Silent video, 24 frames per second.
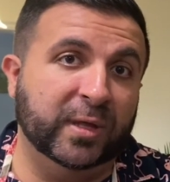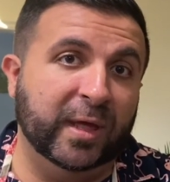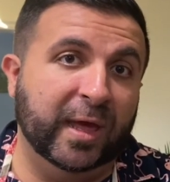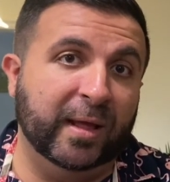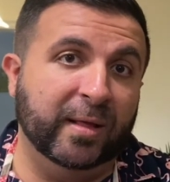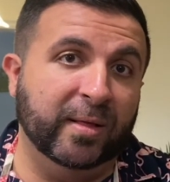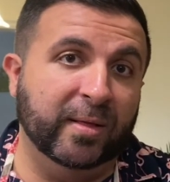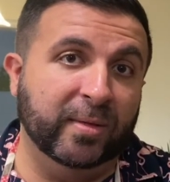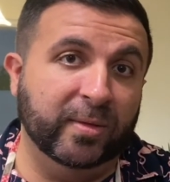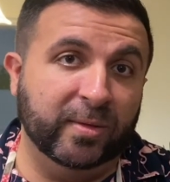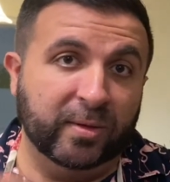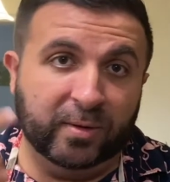
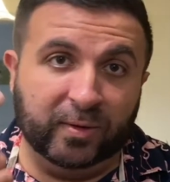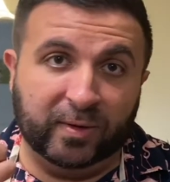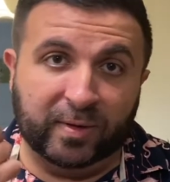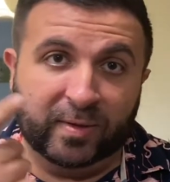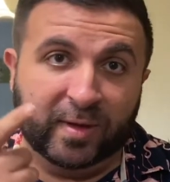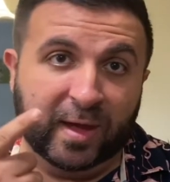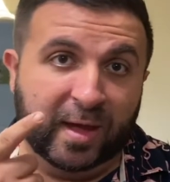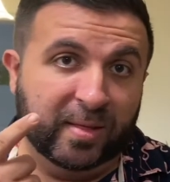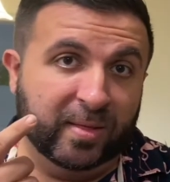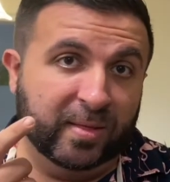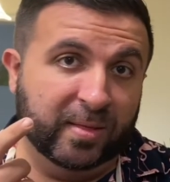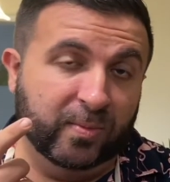They're
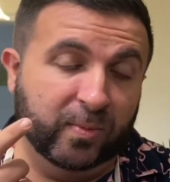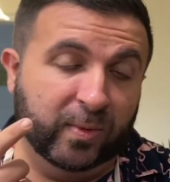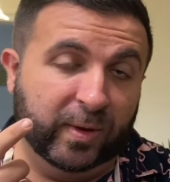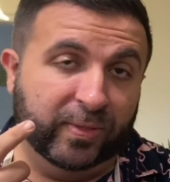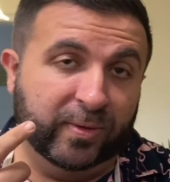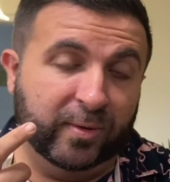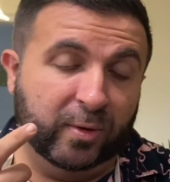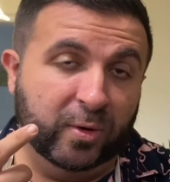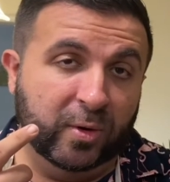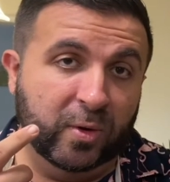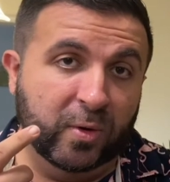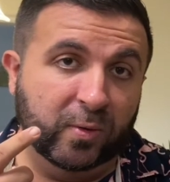set with
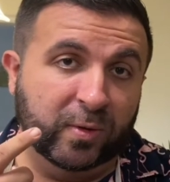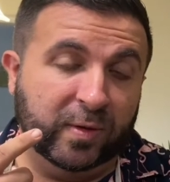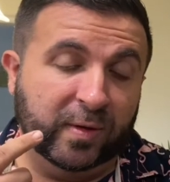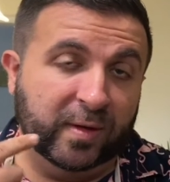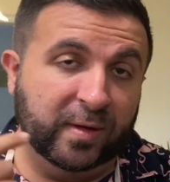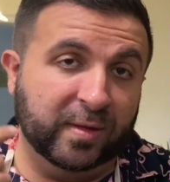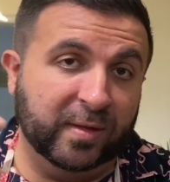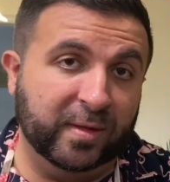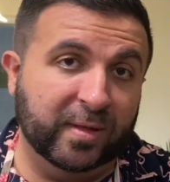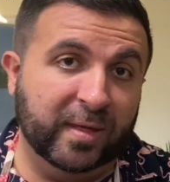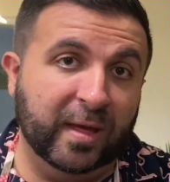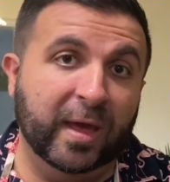their
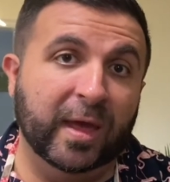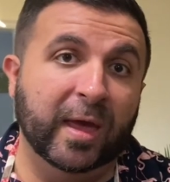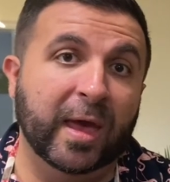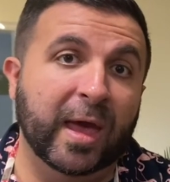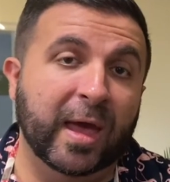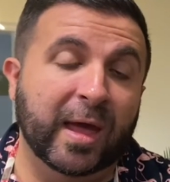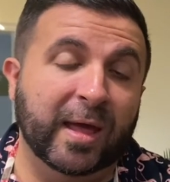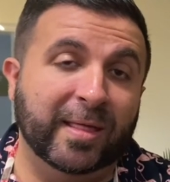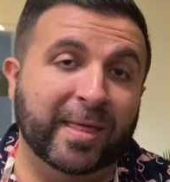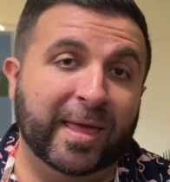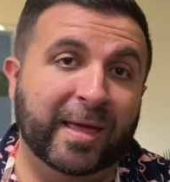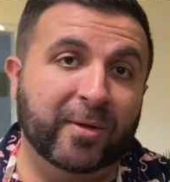noses. They
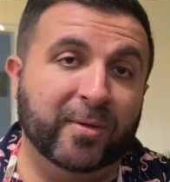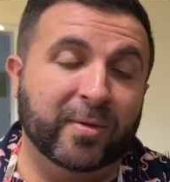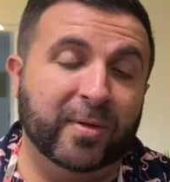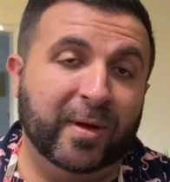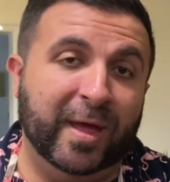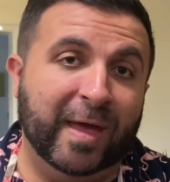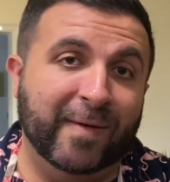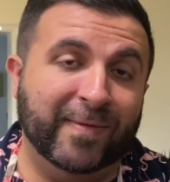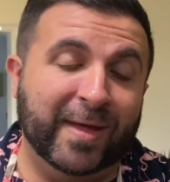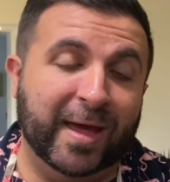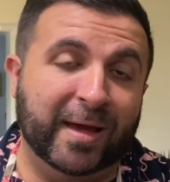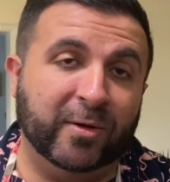
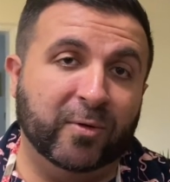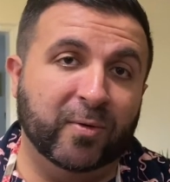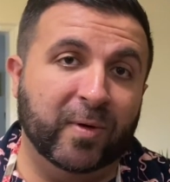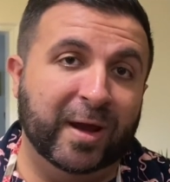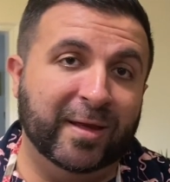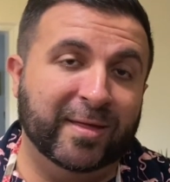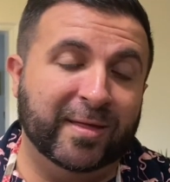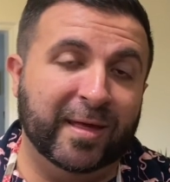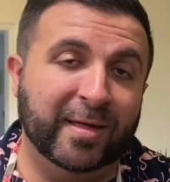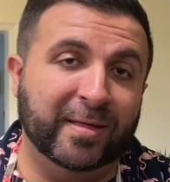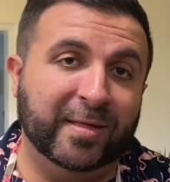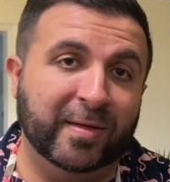have that
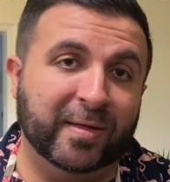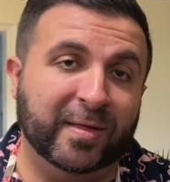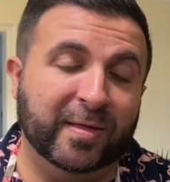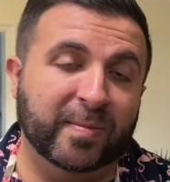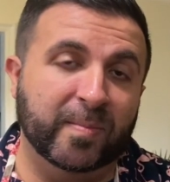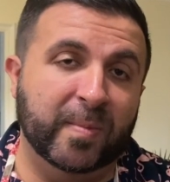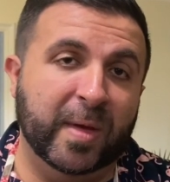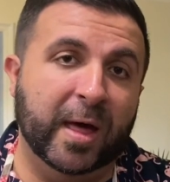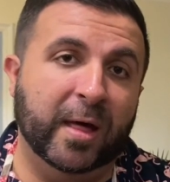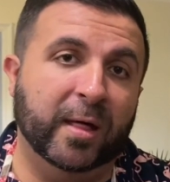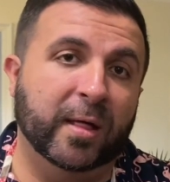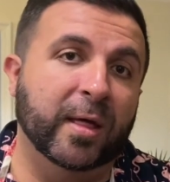great sense of
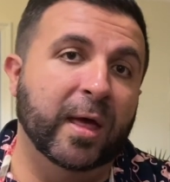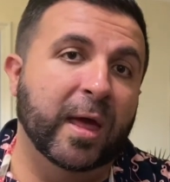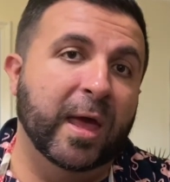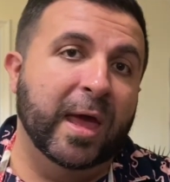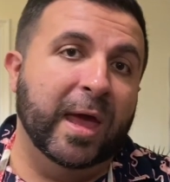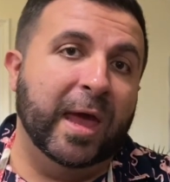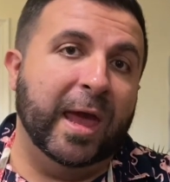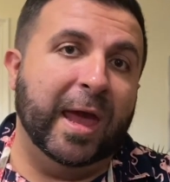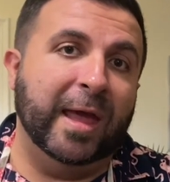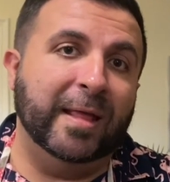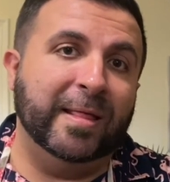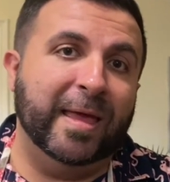smell,
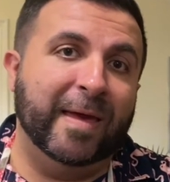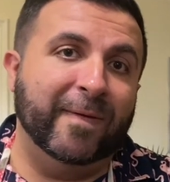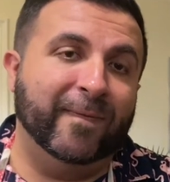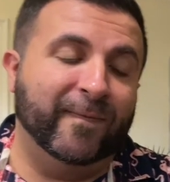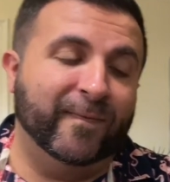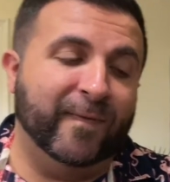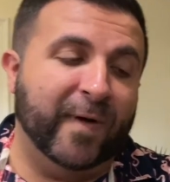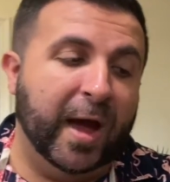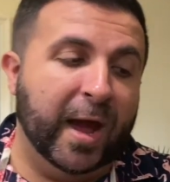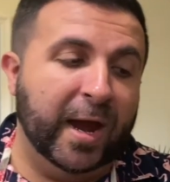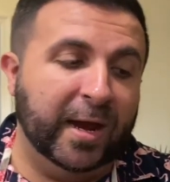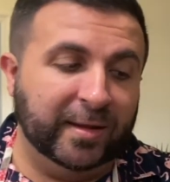and they
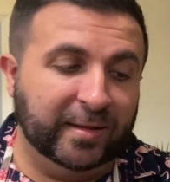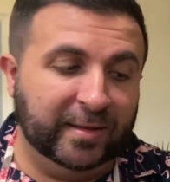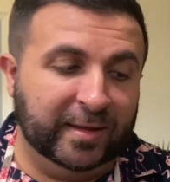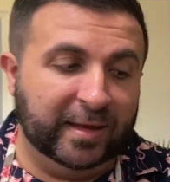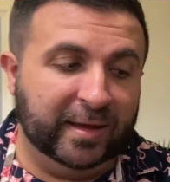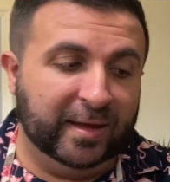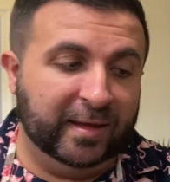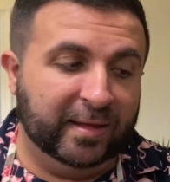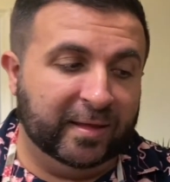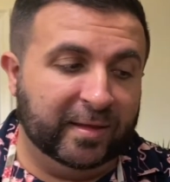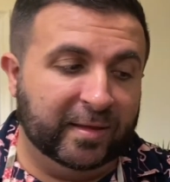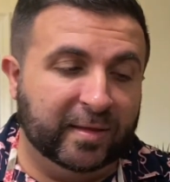find
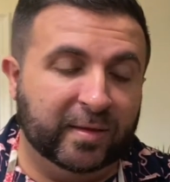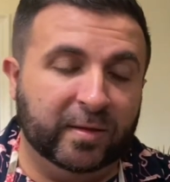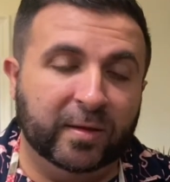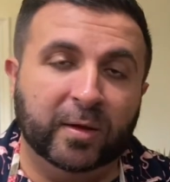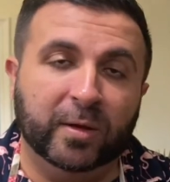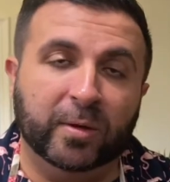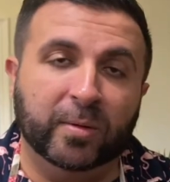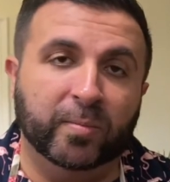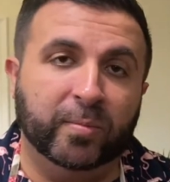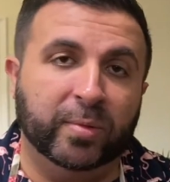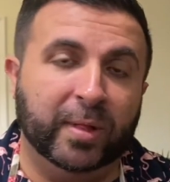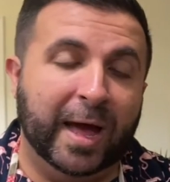these
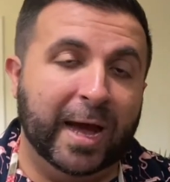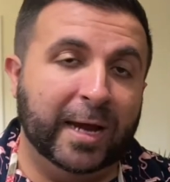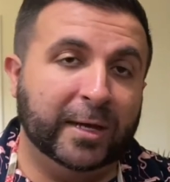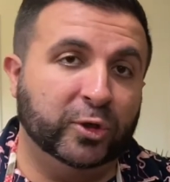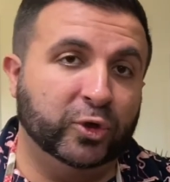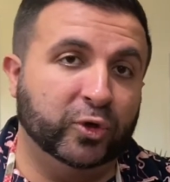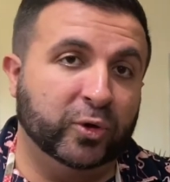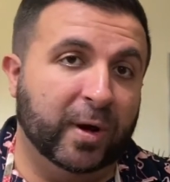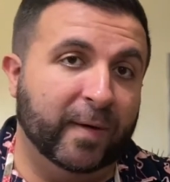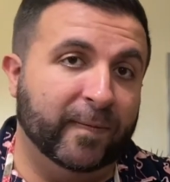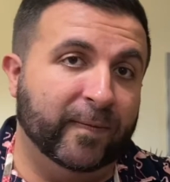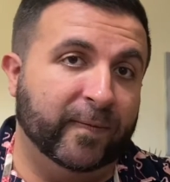black
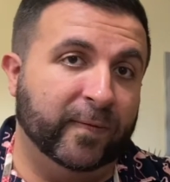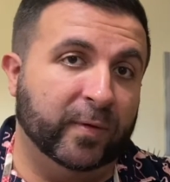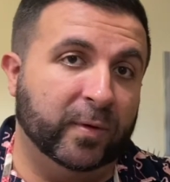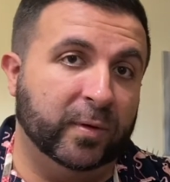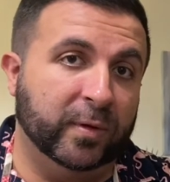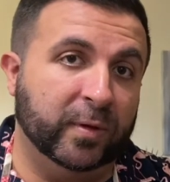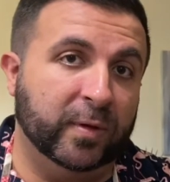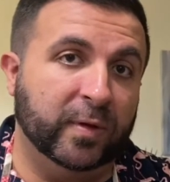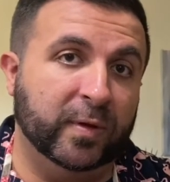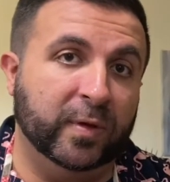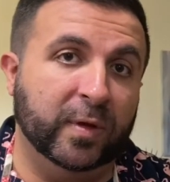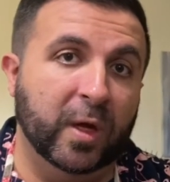
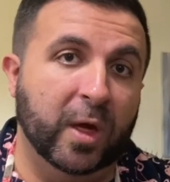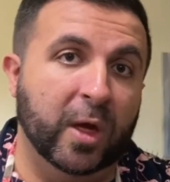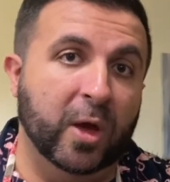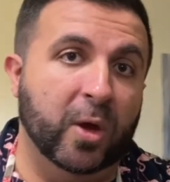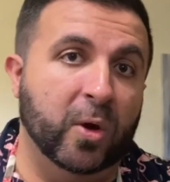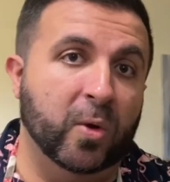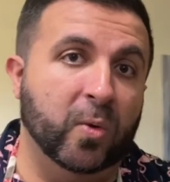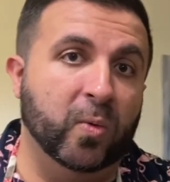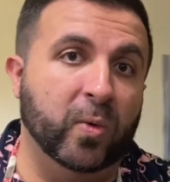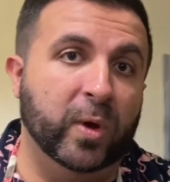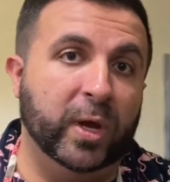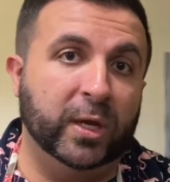truffles,
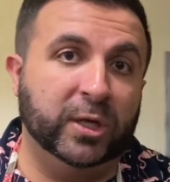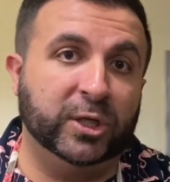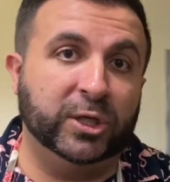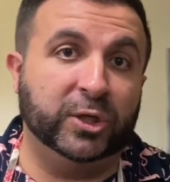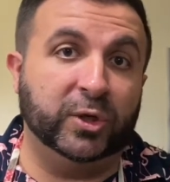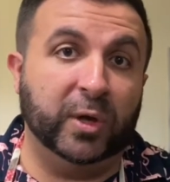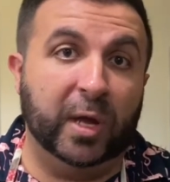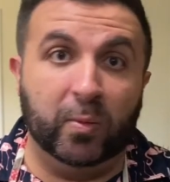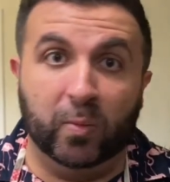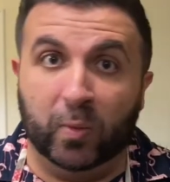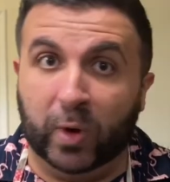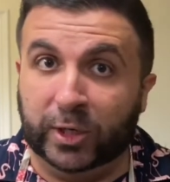
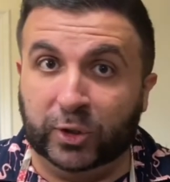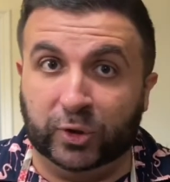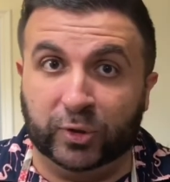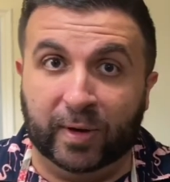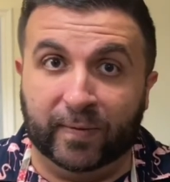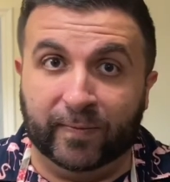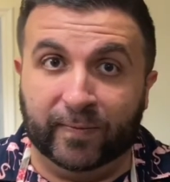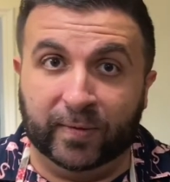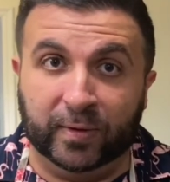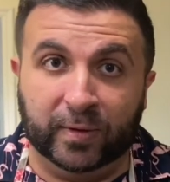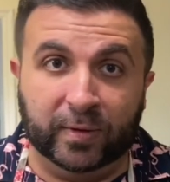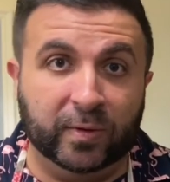and white
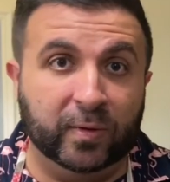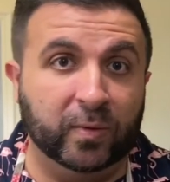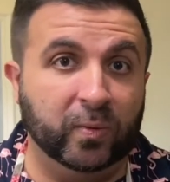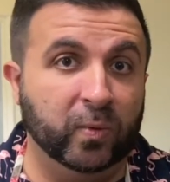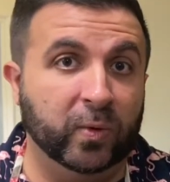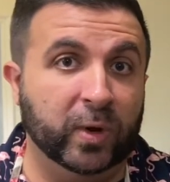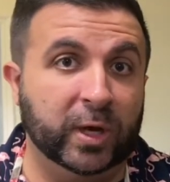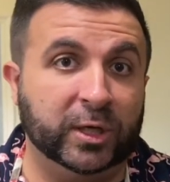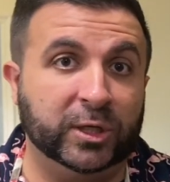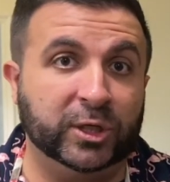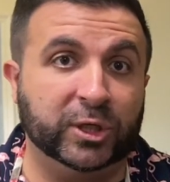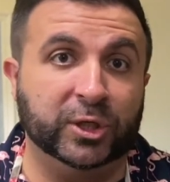truffles,
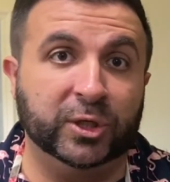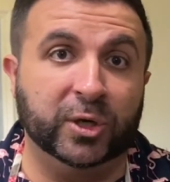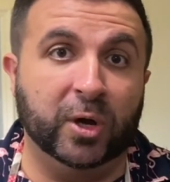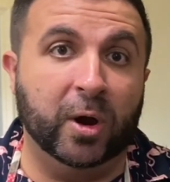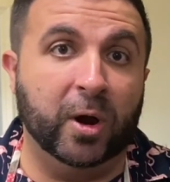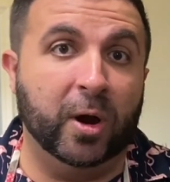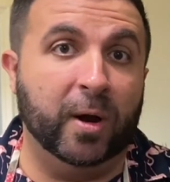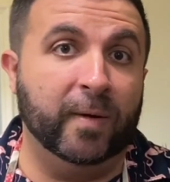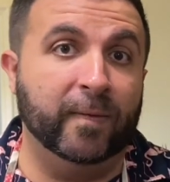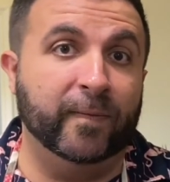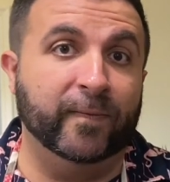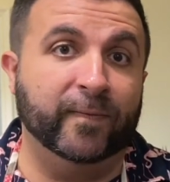which
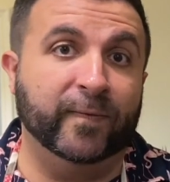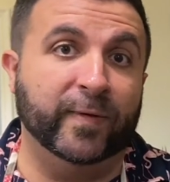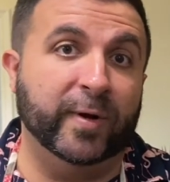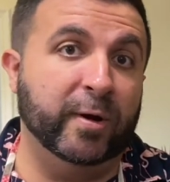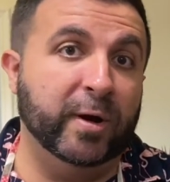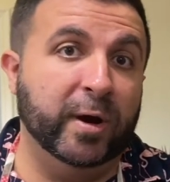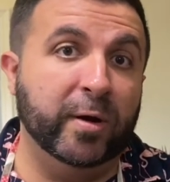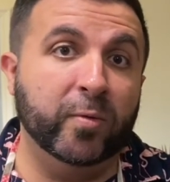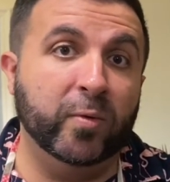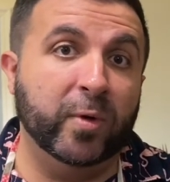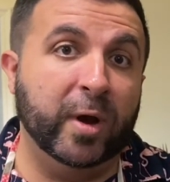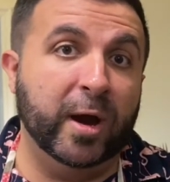are
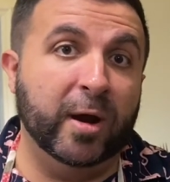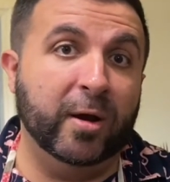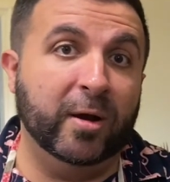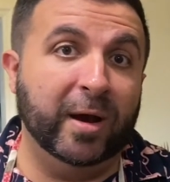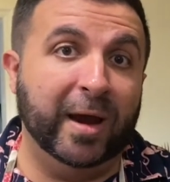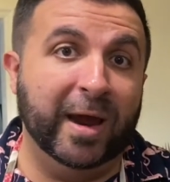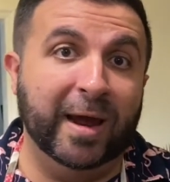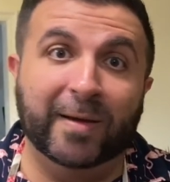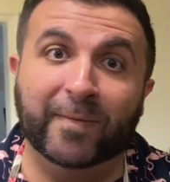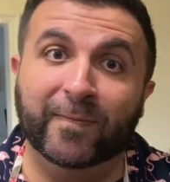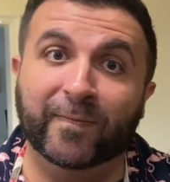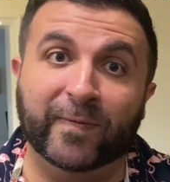very rare
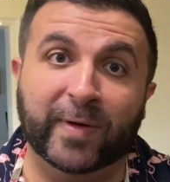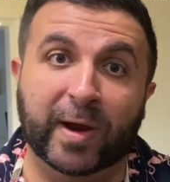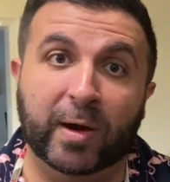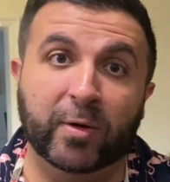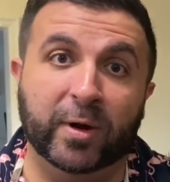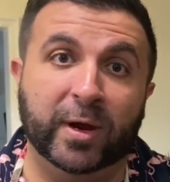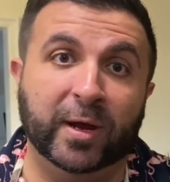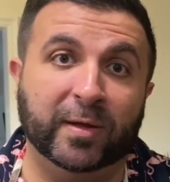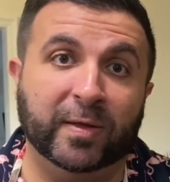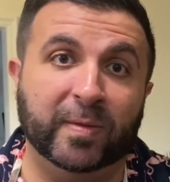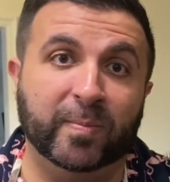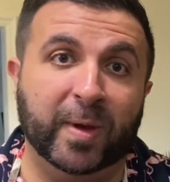and
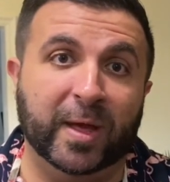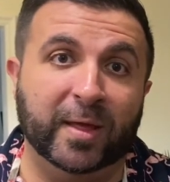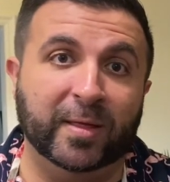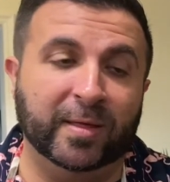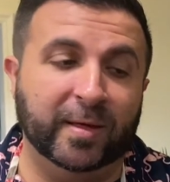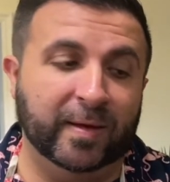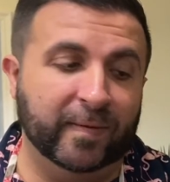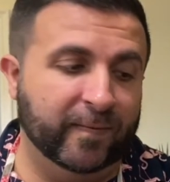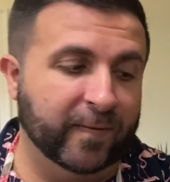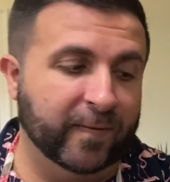very expensive.